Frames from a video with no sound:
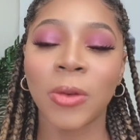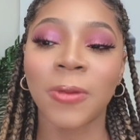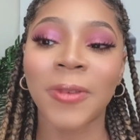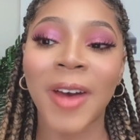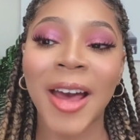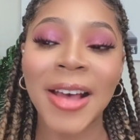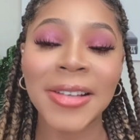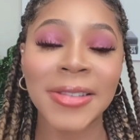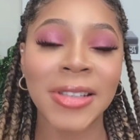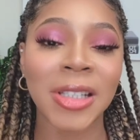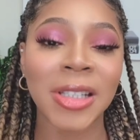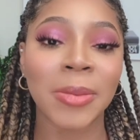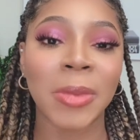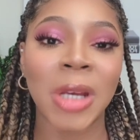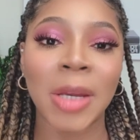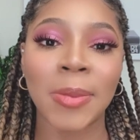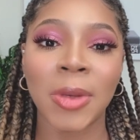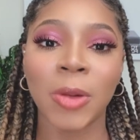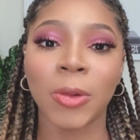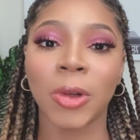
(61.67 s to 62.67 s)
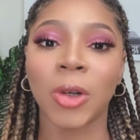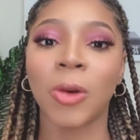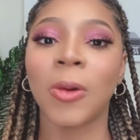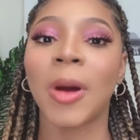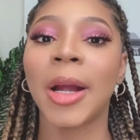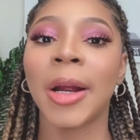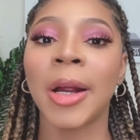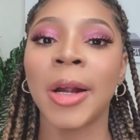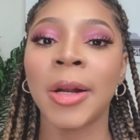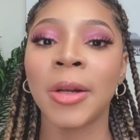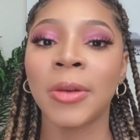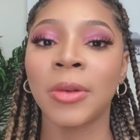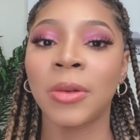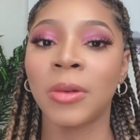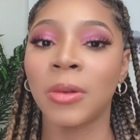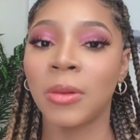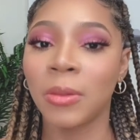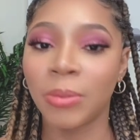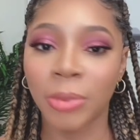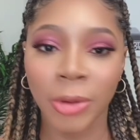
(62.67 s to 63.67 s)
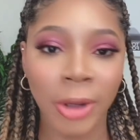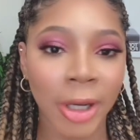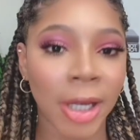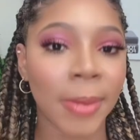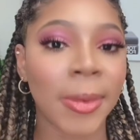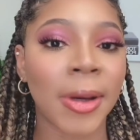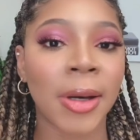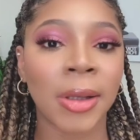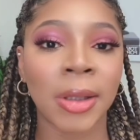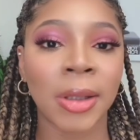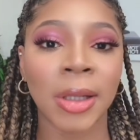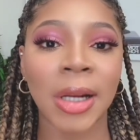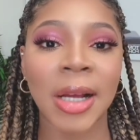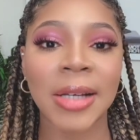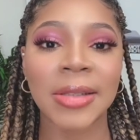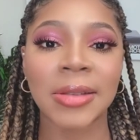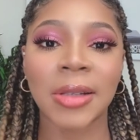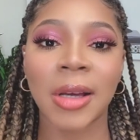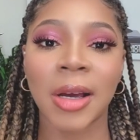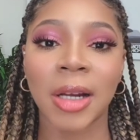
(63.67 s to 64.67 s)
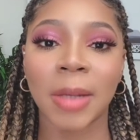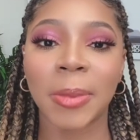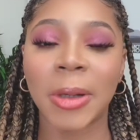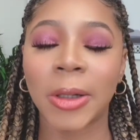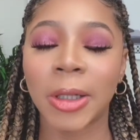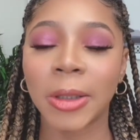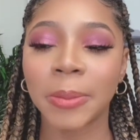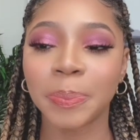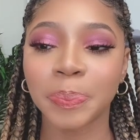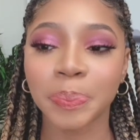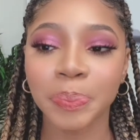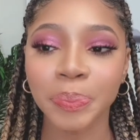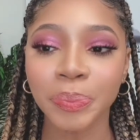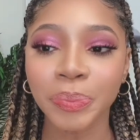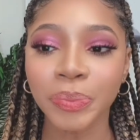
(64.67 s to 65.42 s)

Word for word: fasting may be required. Pray about it, ask God about it.